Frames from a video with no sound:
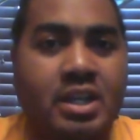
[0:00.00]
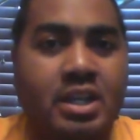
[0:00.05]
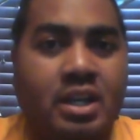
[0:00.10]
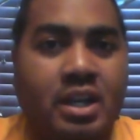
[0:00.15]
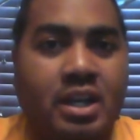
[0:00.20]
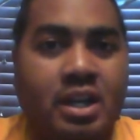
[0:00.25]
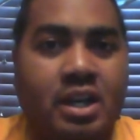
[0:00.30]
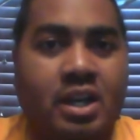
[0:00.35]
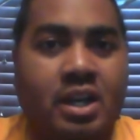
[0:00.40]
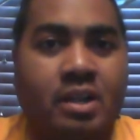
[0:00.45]

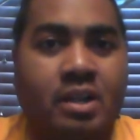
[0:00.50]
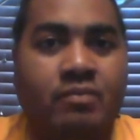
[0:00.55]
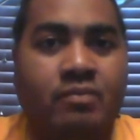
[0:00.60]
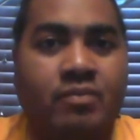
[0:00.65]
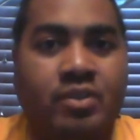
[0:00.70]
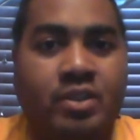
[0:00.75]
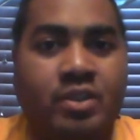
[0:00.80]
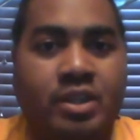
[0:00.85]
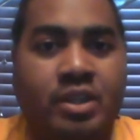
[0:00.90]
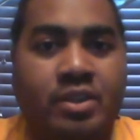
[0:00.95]

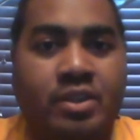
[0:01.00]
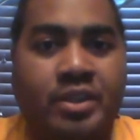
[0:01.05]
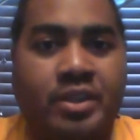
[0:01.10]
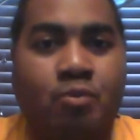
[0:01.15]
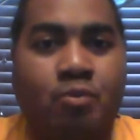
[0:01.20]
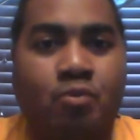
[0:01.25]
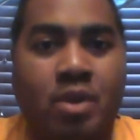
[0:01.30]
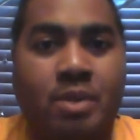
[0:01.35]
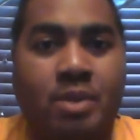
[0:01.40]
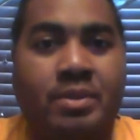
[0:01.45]

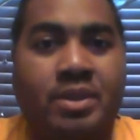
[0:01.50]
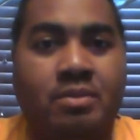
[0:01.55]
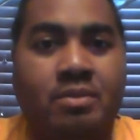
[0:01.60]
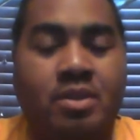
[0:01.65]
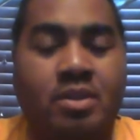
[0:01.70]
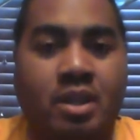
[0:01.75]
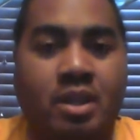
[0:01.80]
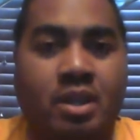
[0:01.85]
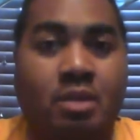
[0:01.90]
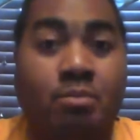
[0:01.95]
than women
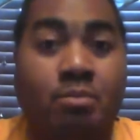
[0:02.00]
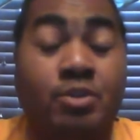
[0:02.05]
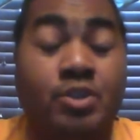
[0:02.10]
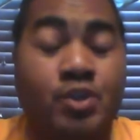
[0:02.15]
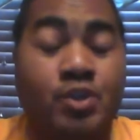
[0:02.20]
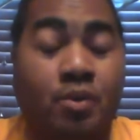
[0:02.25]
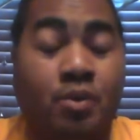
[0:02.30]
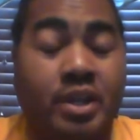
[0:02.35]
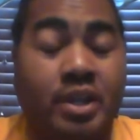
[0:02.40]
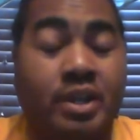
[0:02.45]
the
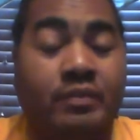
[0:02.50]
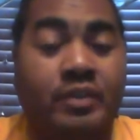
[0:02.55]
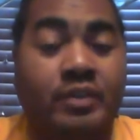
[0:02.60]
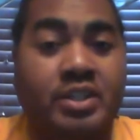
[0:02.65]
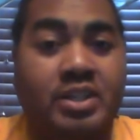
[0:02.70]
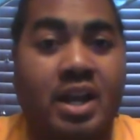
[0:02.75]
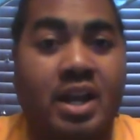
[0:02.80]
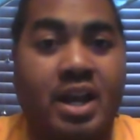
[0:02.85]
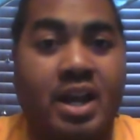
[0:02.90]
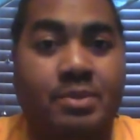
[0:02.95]
majority of the
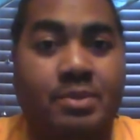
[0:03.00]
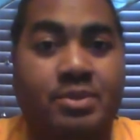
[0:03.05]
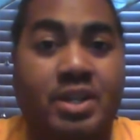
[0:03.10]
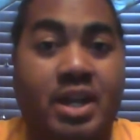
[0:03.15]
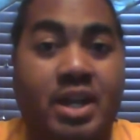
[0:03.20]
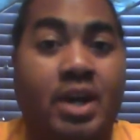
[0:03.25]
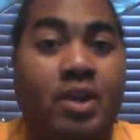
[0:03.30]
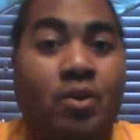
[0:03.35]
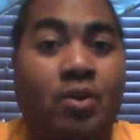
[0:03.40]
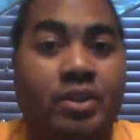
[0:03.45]
times,
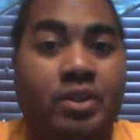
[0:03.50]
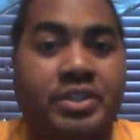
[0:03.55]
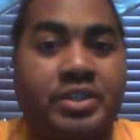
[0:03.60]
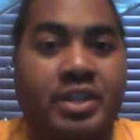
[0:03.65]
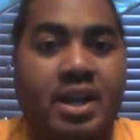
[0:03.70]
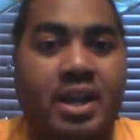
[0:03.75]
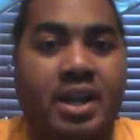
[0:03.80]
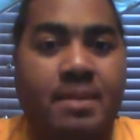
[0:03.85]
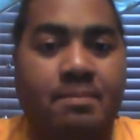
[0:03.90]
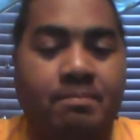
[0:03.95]
not all the
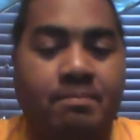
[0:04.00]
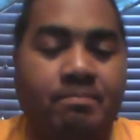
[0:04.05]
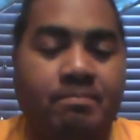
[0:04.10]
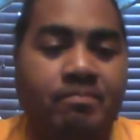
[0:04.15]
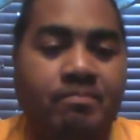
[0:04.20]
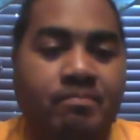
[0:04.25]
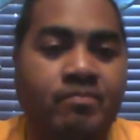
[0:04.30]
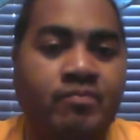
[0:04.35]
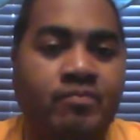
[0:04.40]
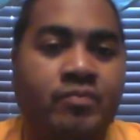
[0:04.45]
time.
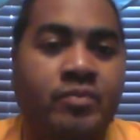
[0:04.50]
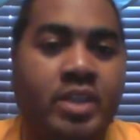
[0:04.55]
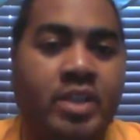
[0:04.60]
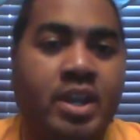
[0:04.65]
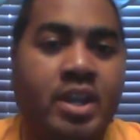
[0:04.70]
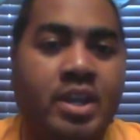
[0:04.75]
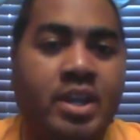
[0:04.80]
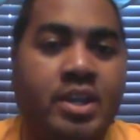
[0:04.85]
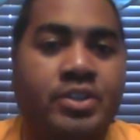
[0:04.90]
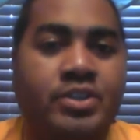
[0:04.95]

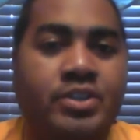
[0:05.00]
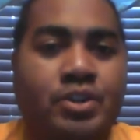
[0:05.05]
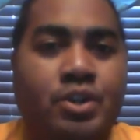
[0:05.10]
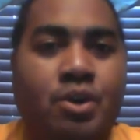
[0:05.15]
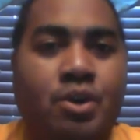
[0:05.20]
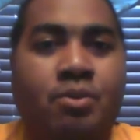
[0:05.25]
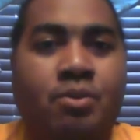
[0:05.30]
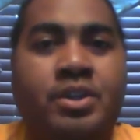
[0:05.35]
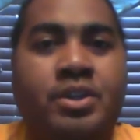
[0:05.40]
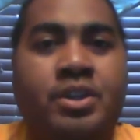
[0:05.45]

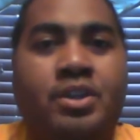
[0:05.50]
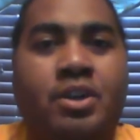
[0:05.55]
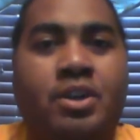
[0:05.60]
So